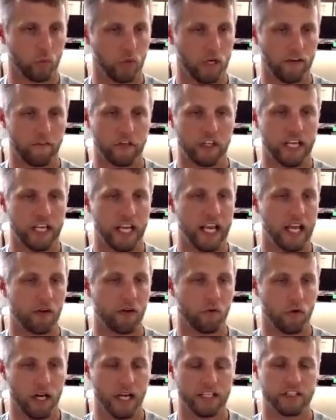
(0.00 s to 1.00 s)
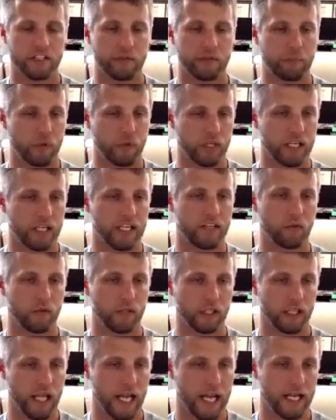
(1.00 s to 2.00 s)
whenever you can, rest, breathe,
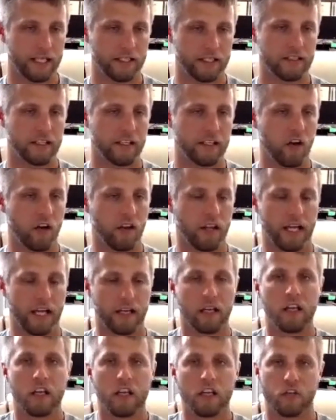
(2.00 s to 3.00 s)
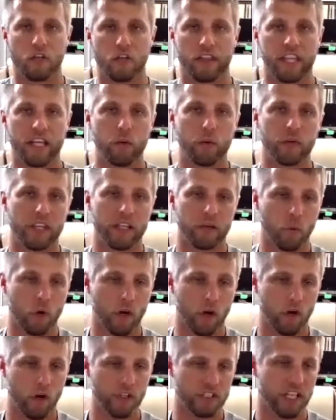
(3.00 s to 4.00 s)
relax, and all that. So I think within
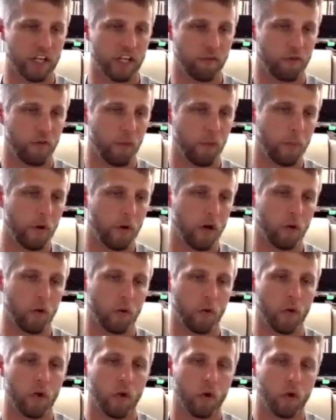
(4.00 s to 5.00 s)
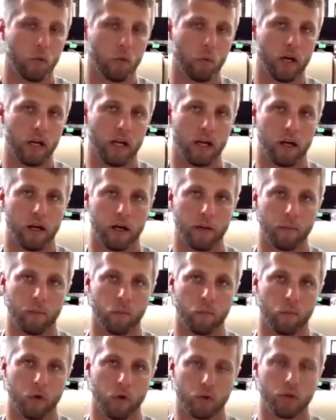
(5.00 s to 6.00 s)
Winona State football, what
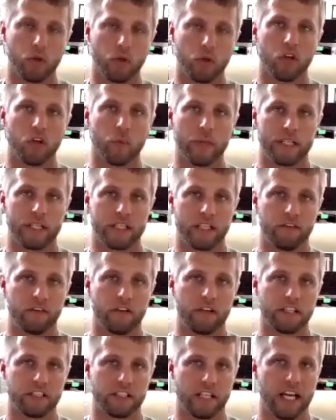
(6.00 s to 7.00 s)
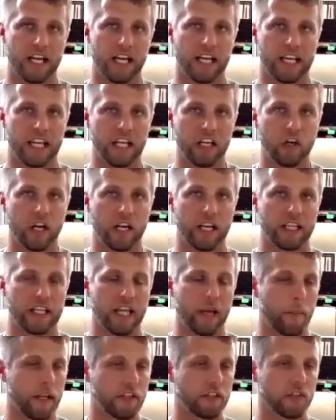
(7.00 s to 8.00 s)
we're doing a little bit different is kind of integrating
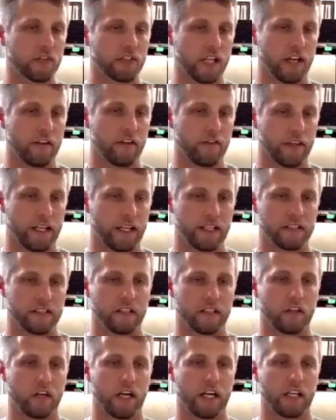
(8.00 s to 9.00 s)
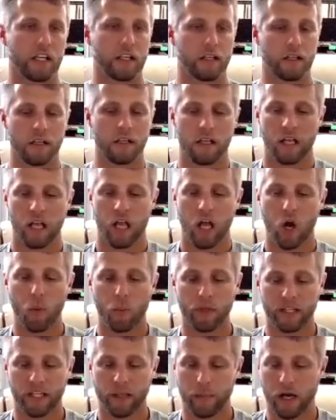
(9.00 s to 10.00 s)
that mental side of things and kind of
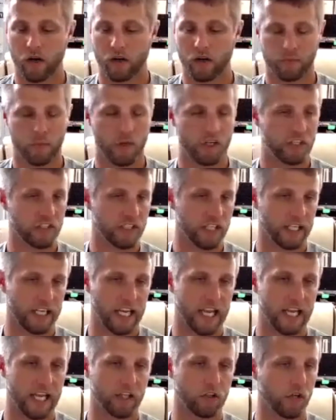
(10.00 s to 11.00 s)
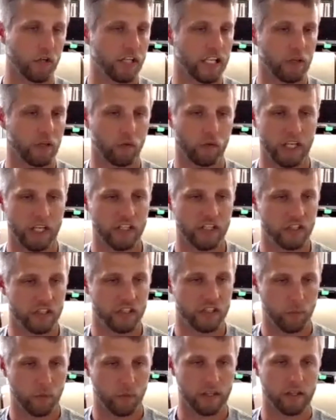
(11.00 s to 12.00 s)
helping them out as much as I can, creating that
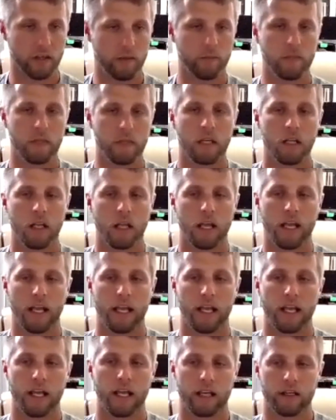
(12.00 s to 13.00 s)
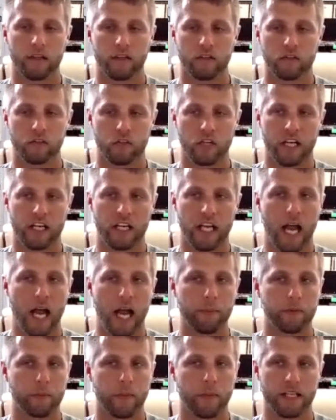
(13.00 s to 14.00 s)
relationship with them and trying to
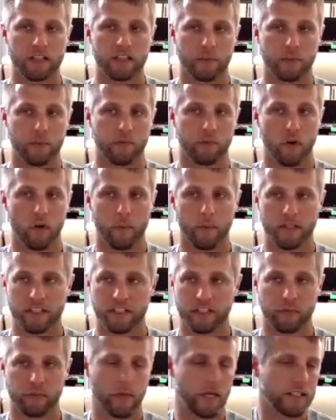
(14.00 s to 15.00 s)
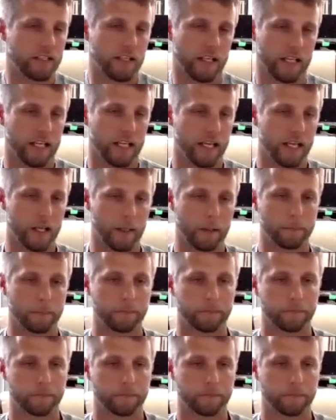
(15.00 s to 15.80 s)
optimize their performance as best I can.